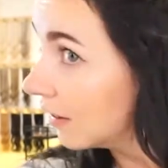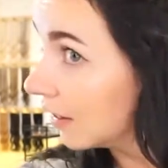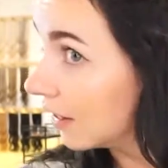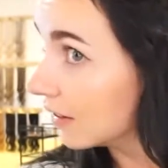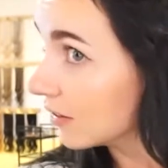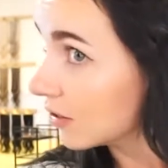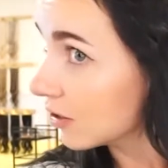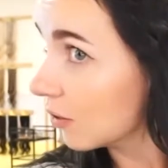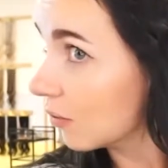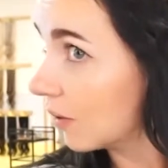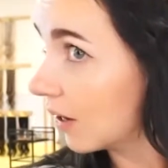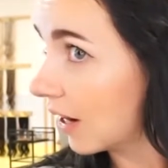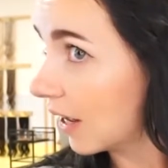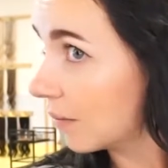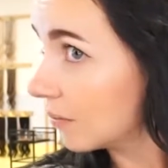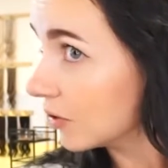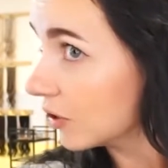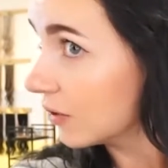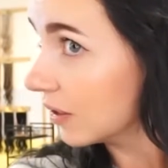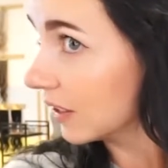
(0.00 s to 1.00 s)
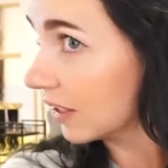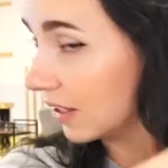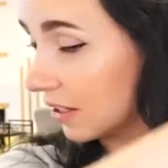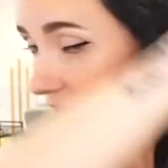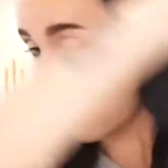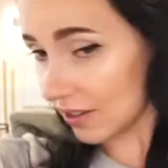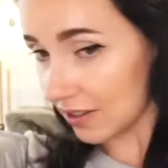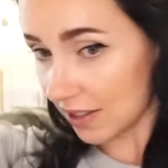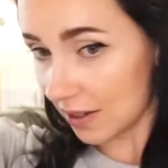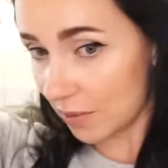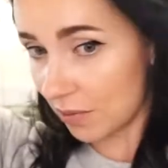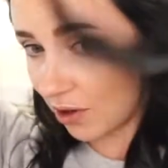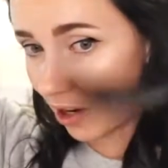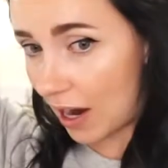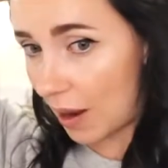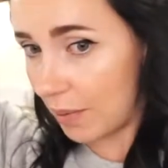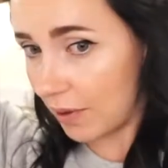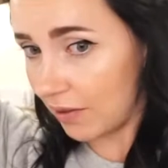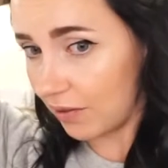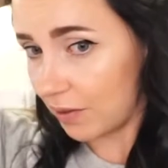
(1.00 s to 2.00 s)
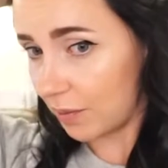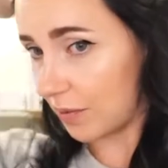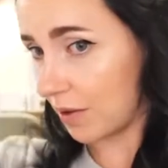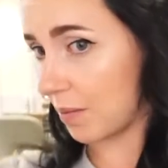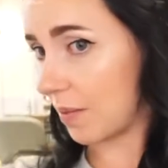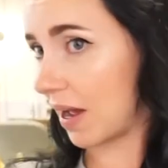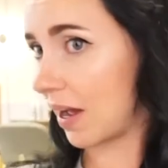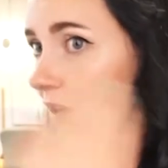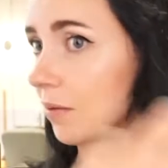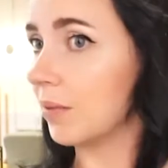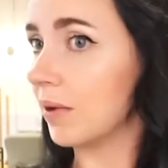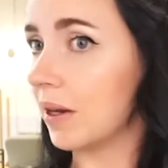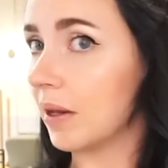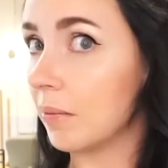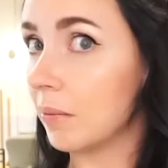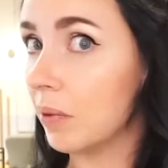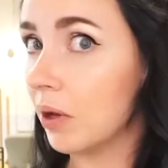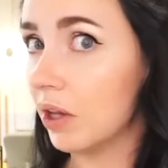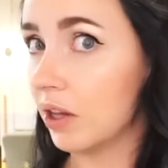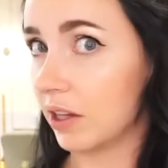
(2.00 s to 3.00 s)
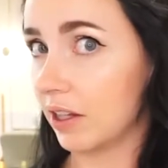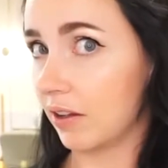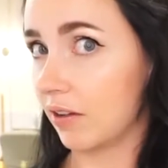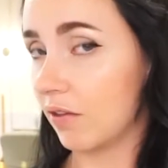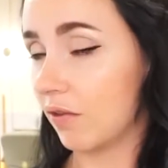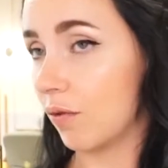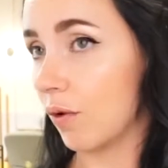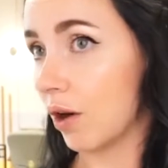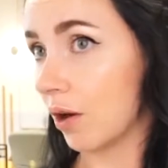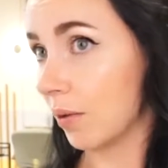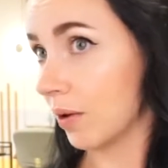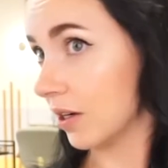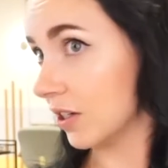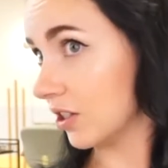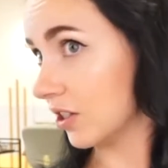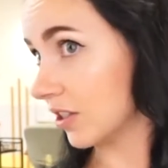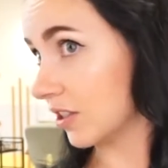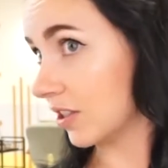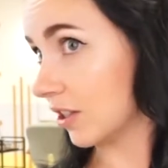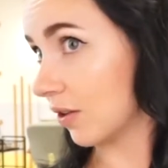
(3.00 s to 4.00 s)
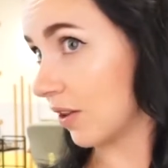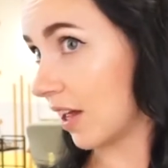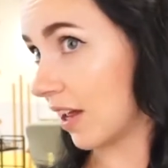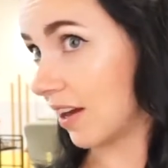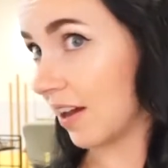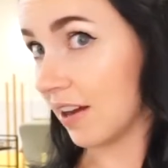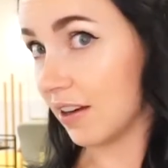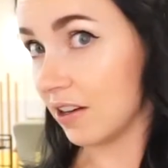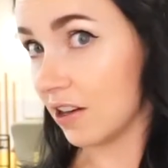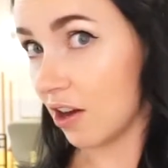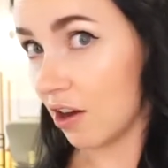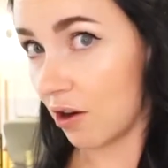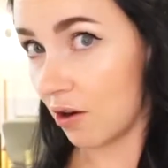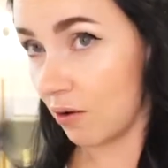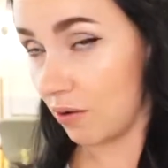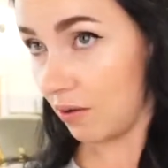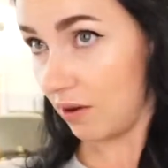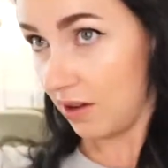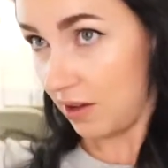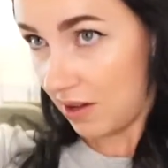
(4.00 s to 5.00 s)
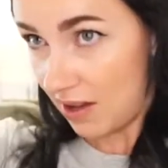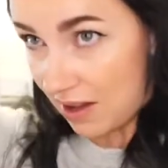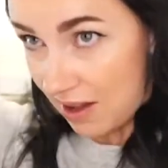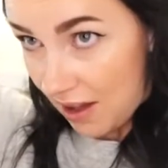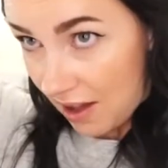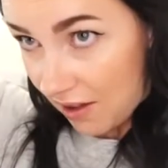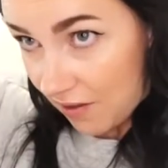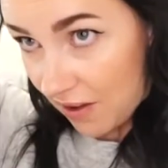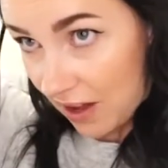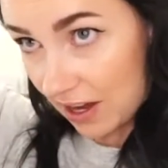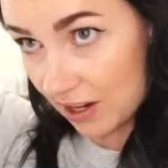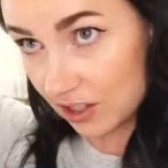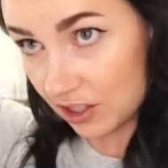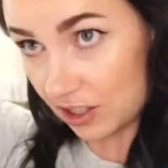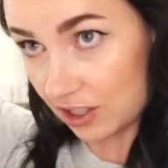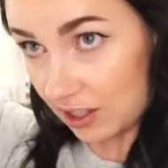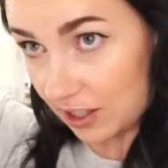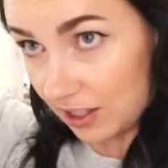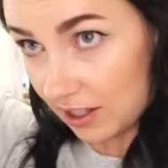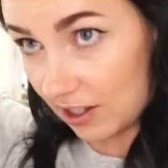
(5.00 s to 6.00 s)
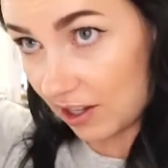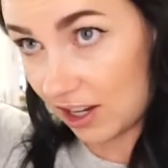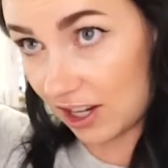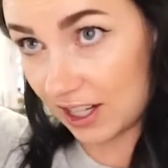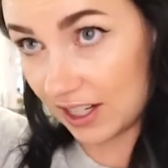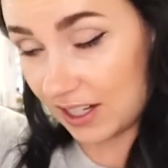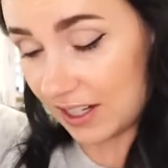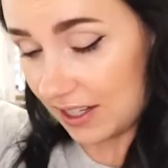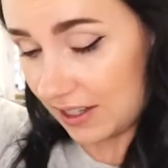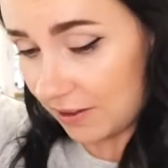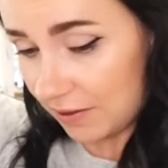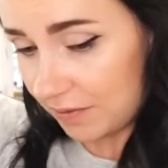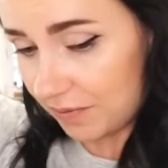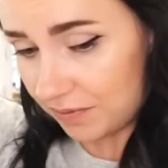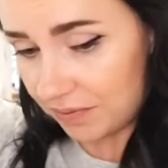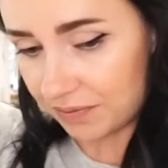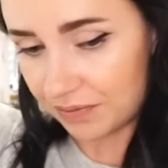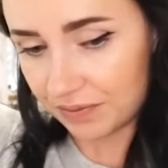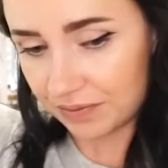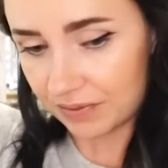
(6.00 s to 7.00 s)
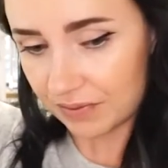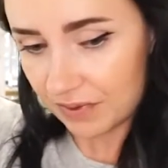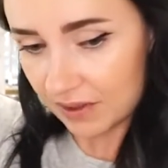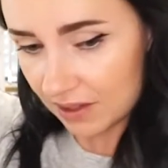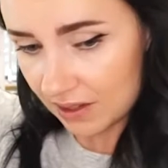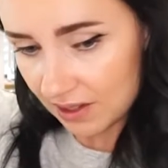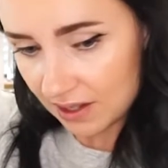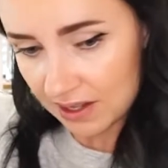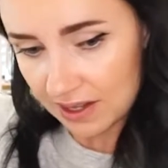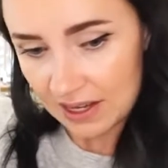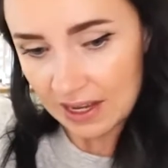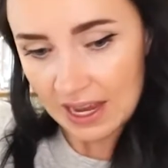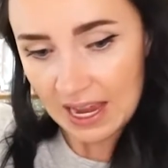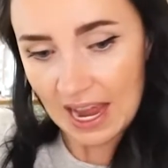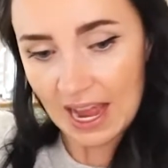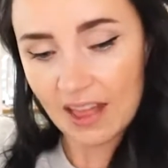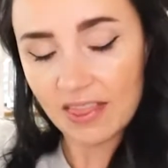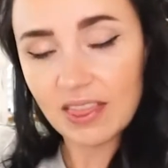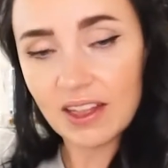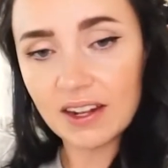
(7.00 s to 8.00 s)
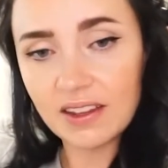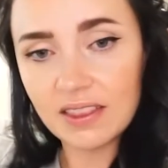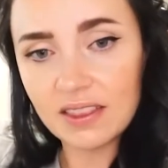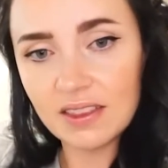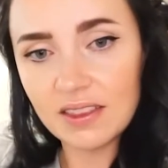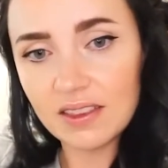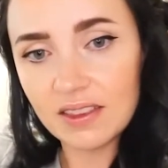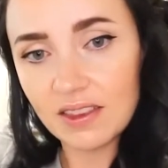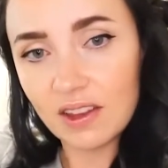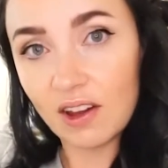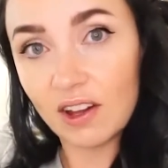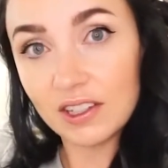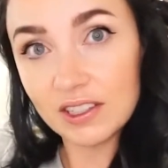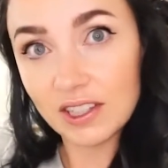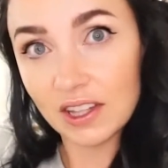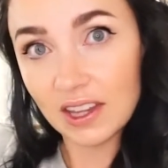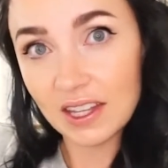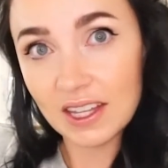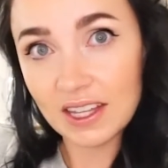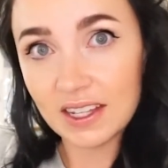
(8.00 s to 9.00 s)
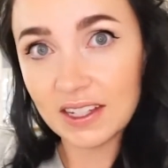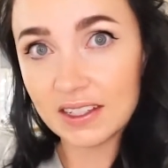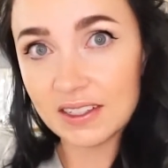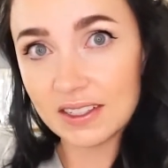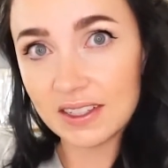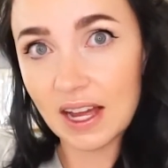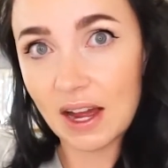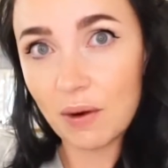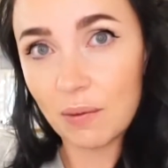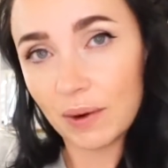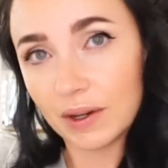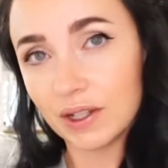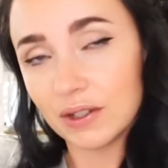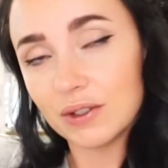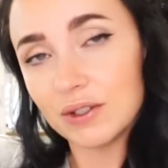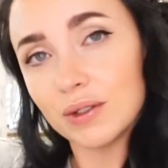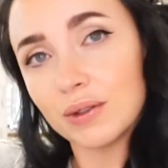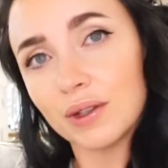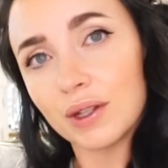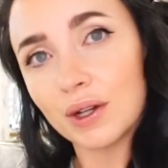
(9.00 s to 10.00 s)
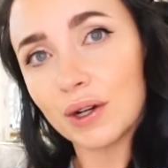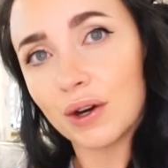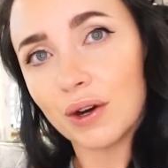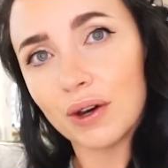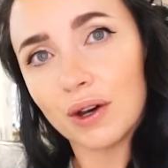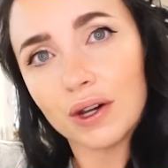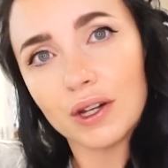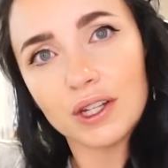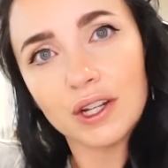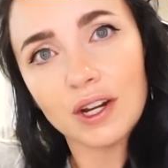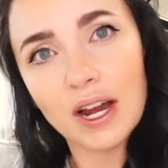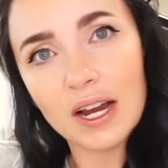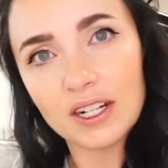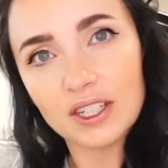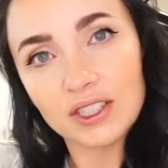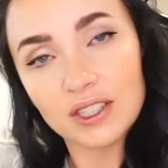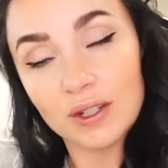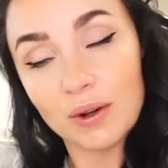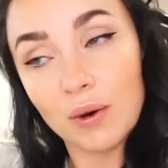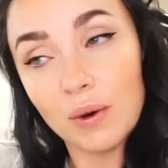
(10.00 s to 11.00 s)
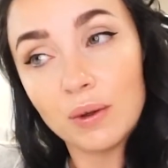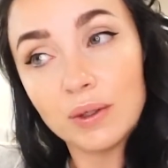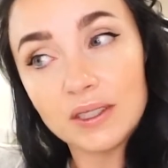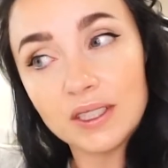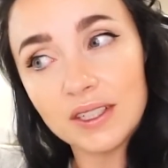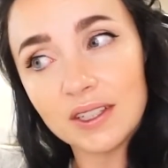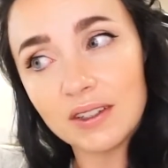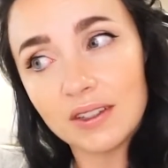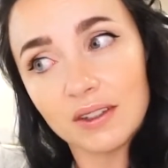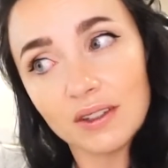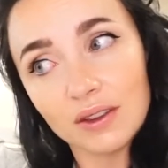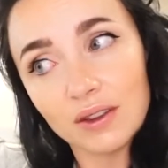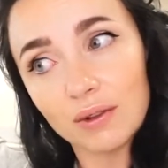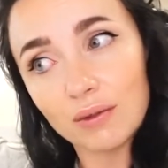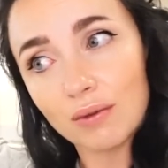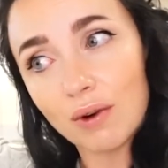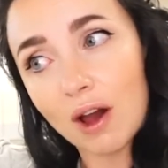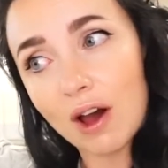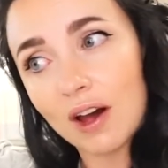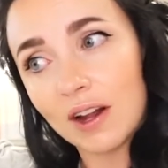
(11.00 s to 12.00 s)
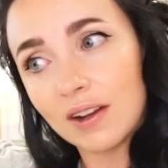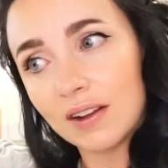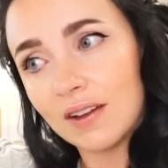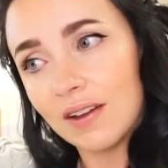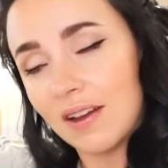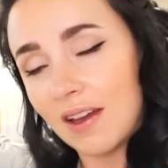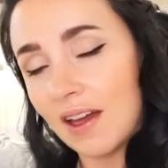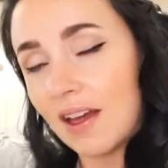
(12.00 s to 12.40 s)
And so what I'm doing here is I'm grabbing from the back, but I'm pulling forward just so that I know I've actually got it. And then also the key is that when you do the curl, you're actually holding the rod